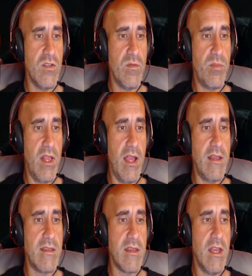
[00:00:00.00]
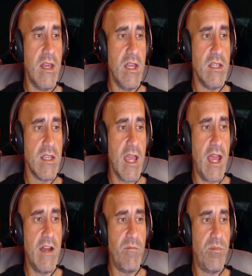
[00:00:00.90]
to a place to
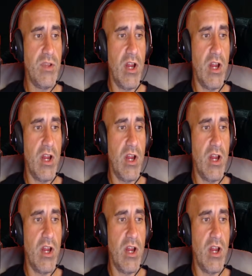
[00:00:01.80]
kind of,